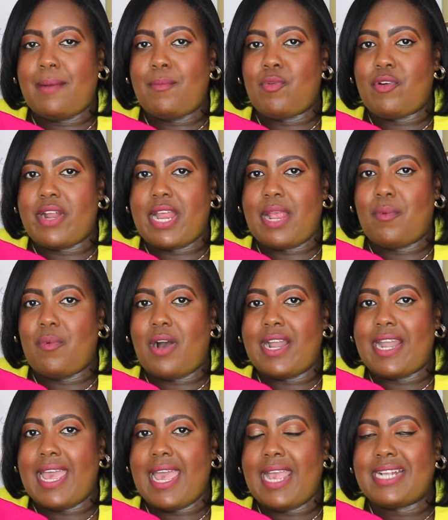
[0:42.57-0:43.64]
I'm wearing a
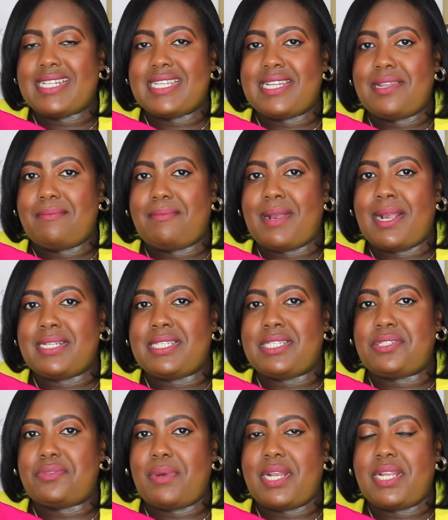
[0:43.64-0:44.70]
1X and the price
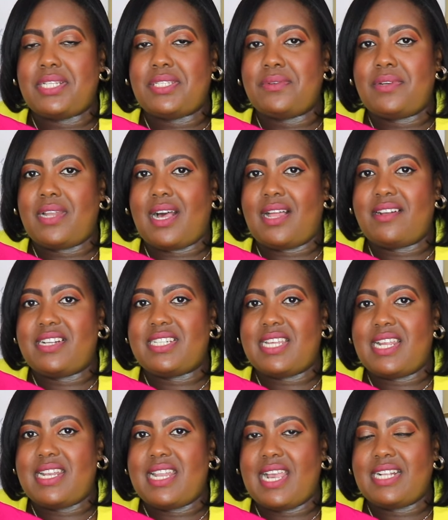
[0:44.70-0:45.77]
is
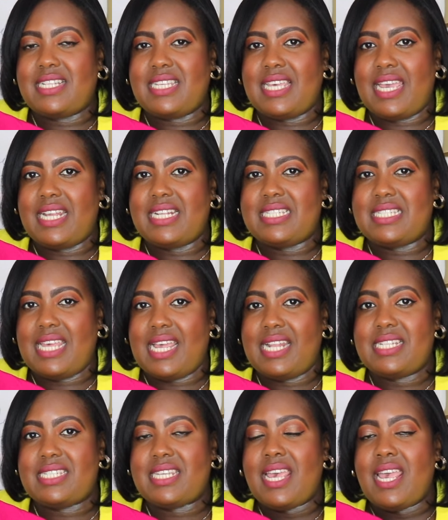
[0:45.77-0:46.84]

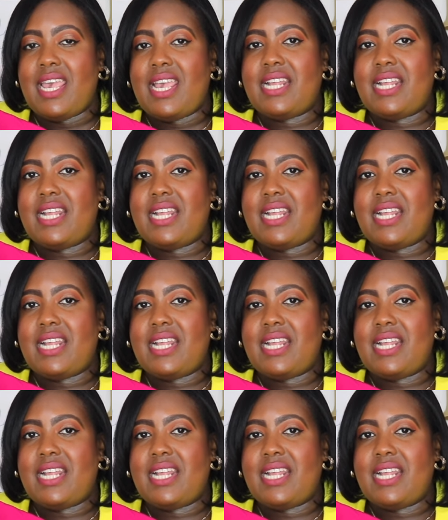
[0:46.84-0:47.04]
$22.98.